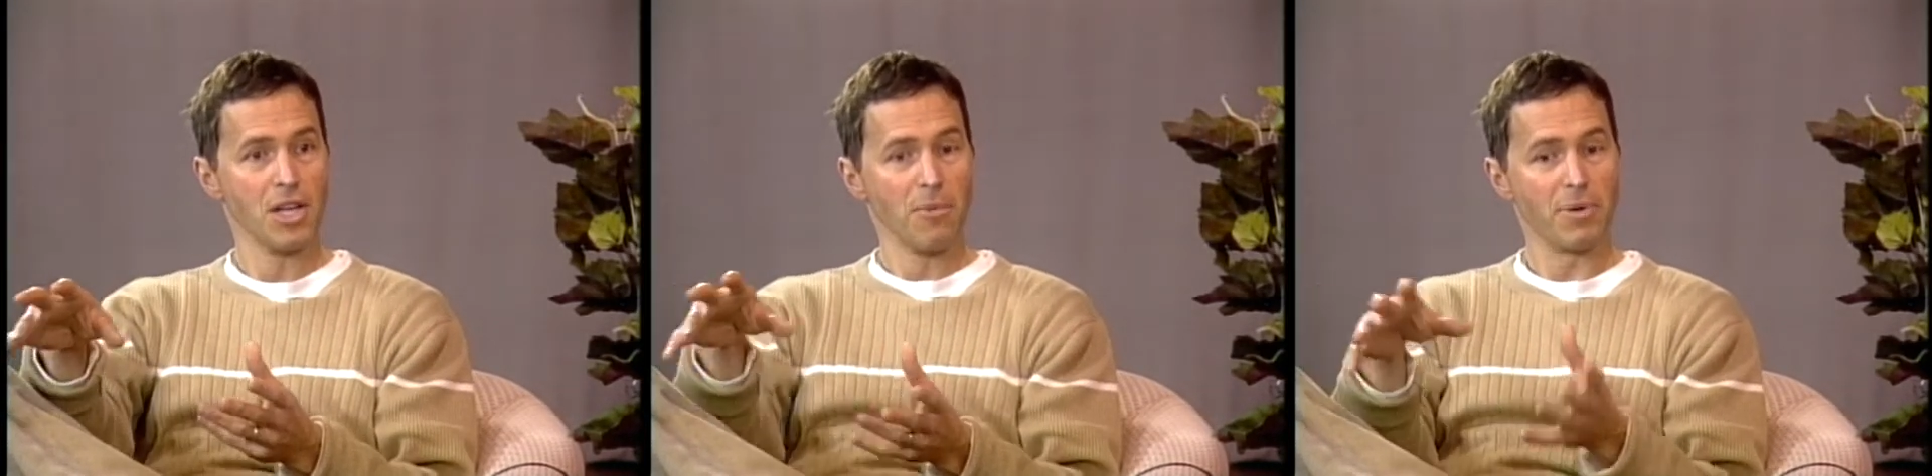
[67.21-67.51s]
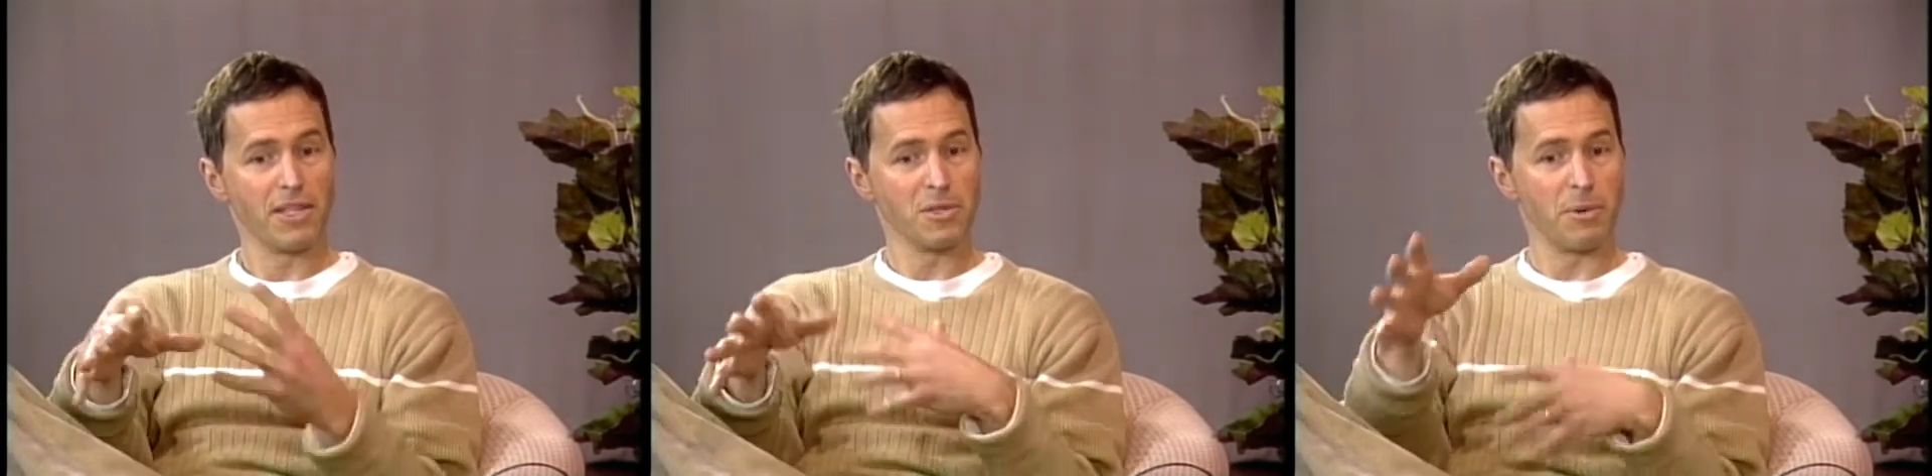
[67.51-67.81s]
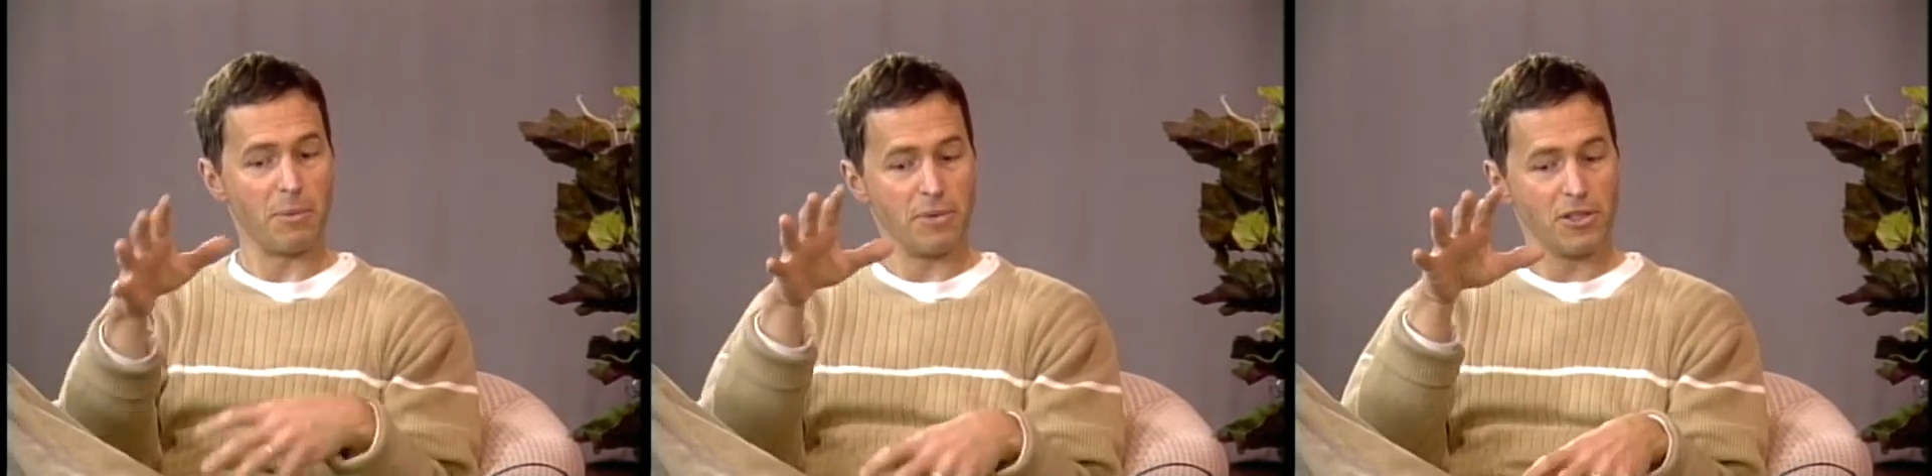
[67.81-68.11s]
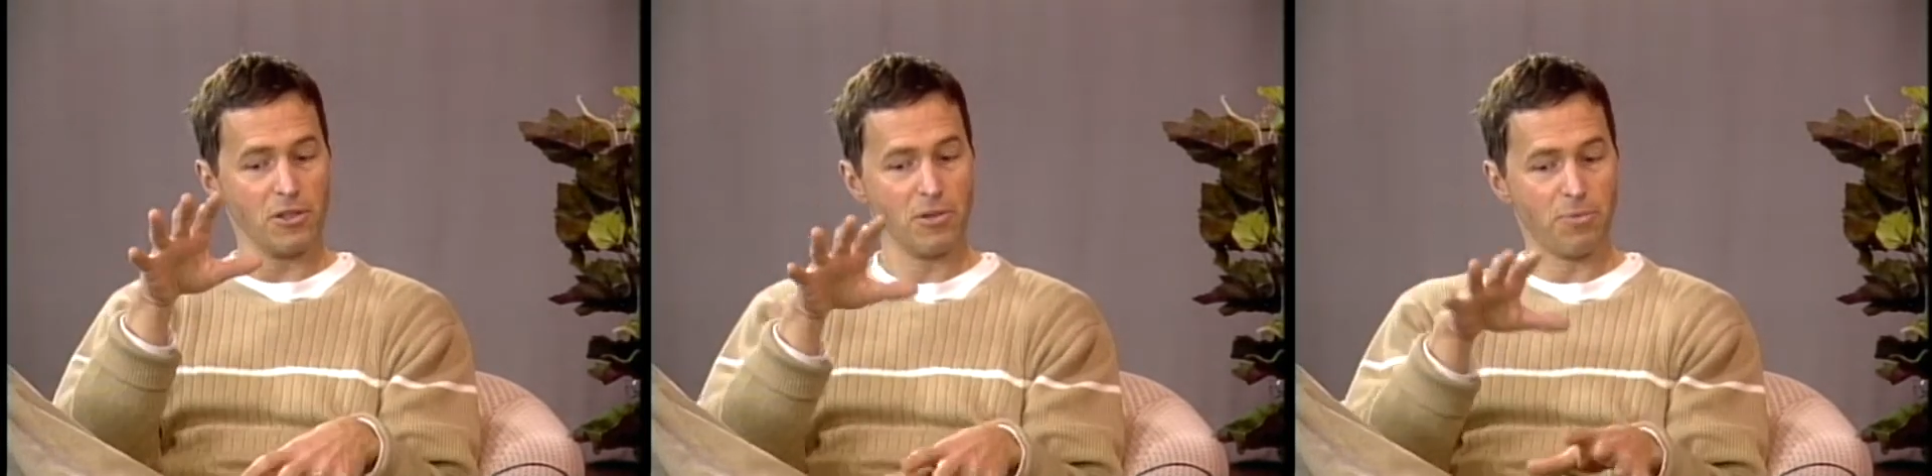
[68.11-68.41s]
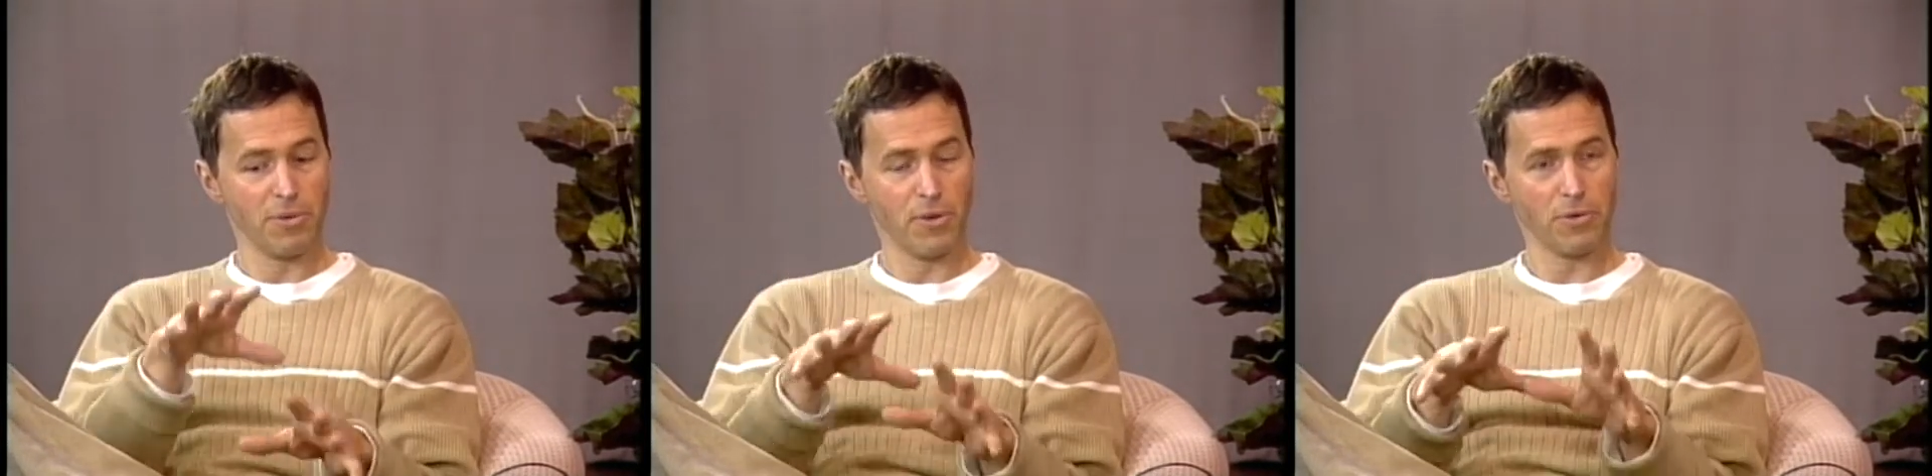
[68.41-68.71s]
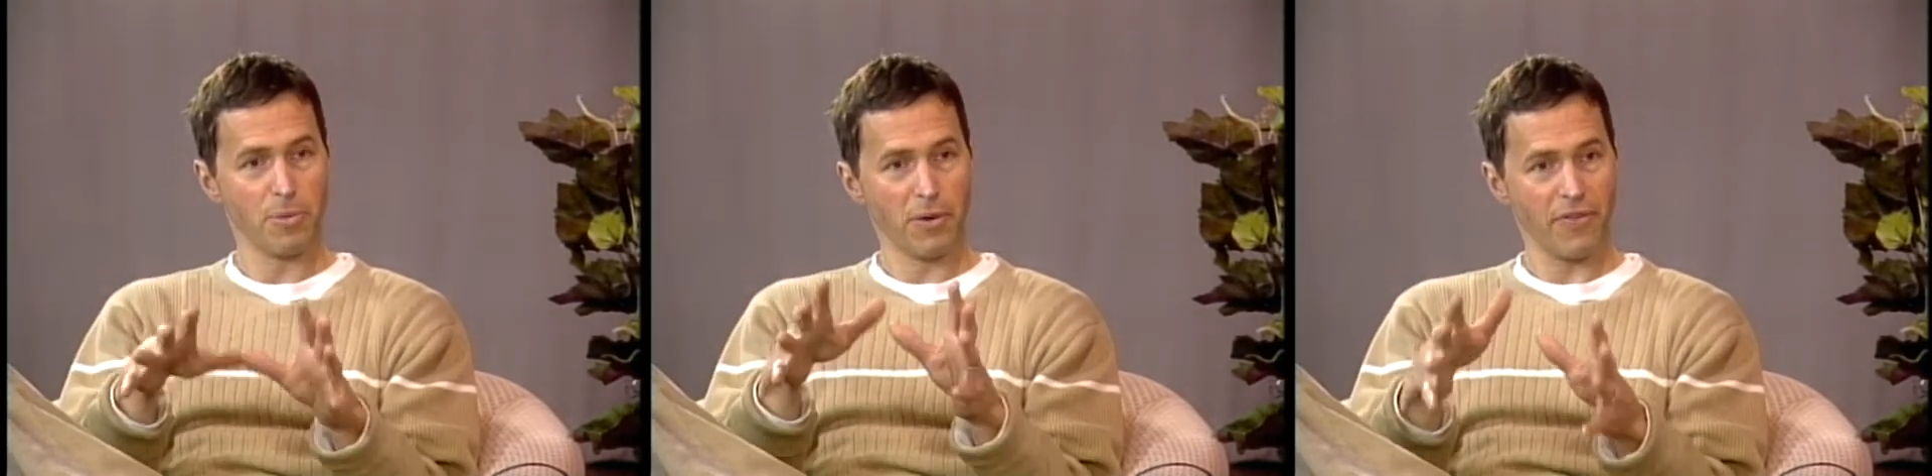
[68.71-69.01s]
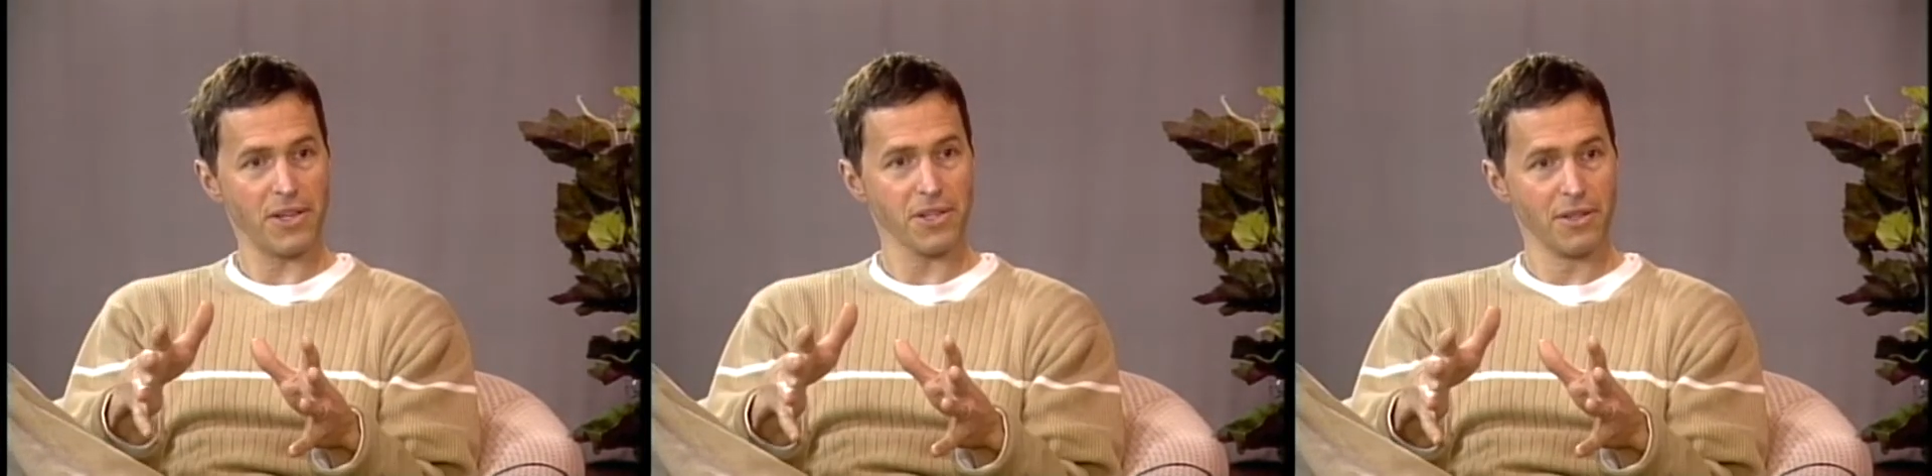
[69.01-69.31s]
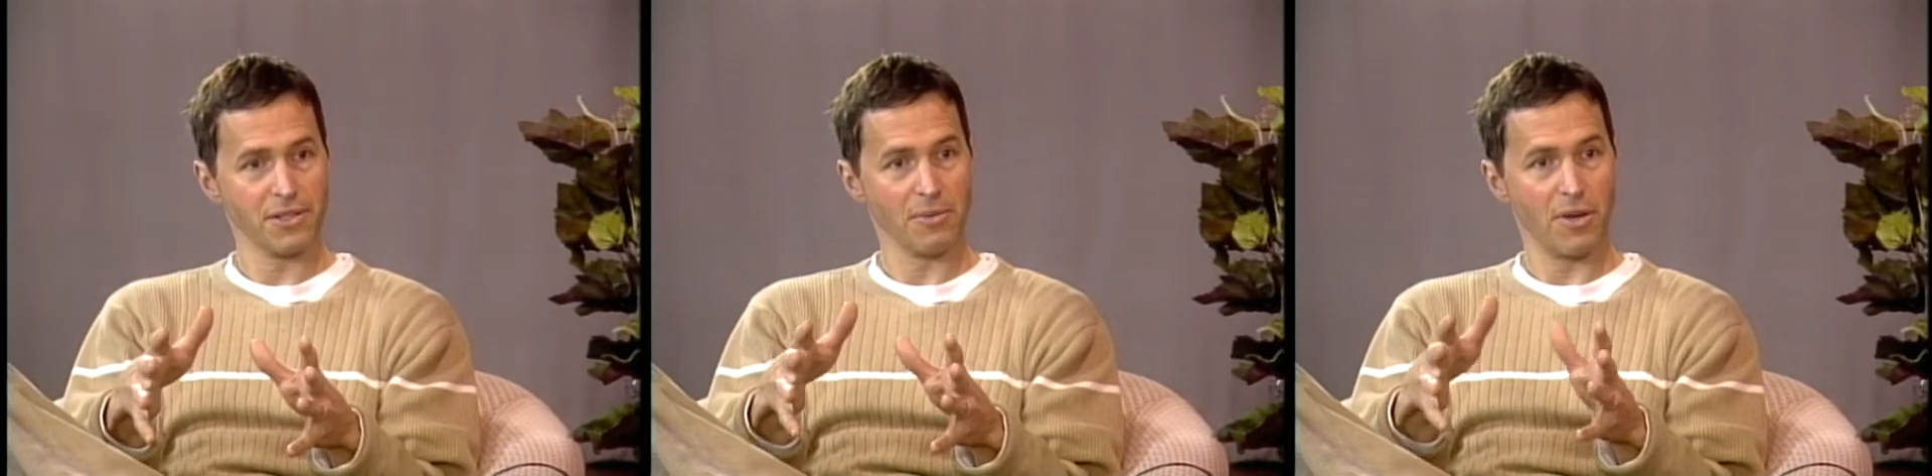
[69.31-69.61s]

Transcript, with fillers: but it's to promote the professionalism